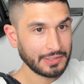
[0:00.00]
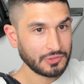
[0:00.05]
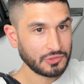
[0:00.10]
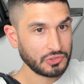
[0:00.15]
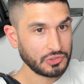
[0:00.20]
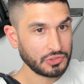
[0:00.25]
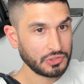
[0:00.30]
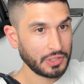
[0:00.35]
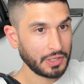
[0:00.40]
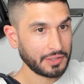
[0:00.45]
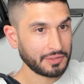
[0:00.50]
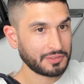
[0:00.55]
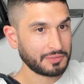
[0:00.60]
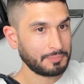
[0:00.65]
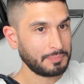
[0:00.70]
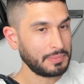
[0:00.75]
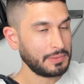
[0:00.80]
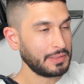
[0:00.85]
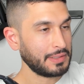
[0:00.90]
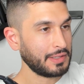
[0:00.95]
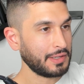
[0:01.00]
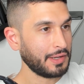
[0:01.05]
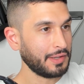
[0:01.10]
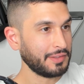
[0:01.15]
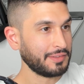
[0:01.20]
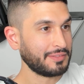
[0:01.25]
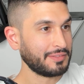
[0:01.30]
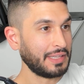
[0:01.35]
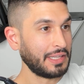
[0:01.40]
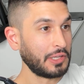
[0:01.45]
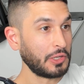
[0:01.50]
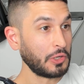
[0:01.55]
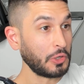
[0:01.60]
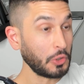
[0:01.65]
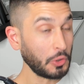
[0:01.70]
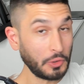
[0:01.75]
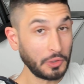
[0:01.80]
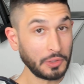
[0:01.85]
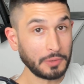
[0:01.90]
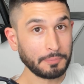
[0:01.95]
just because they
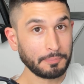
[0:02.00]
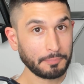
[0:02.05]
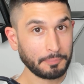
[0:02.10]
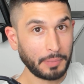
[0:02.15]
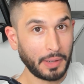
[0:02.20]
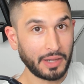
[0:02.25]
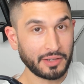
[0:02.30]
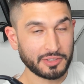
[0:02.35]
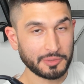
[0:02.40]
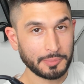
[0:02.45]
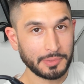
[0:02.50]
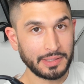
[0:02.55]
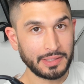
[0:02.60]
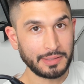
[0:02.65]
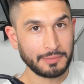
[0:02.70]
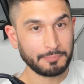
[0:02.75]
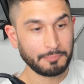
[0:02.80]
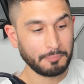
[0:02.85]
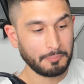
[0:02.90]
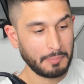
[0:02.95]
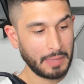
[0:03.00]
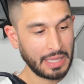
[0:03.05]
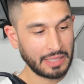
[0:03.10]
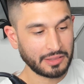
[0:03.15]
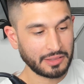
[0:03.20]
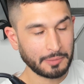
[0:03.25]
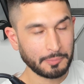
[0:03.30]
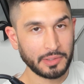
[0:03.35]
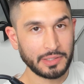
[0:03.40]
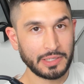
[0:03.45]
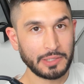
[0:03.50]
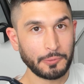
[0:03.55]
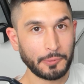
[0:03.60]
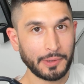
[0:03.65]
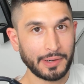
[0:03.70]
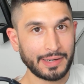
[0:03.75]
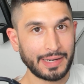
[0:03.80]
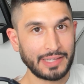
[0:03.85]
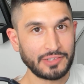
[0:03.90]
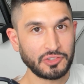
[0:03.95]
could possibly make the money
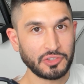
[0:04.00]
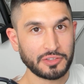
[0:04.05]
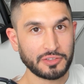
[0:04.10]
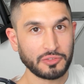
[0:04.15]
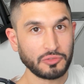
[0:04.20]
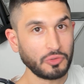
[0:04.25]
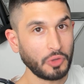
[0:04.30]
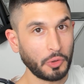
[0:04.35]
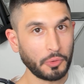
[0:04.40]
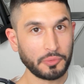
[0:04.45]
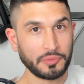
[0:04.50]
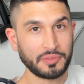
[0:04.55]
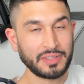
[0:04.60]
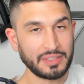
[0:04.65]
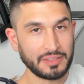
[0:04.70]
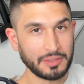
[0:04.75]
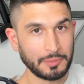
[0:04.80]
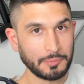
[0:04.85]
work. I just don't see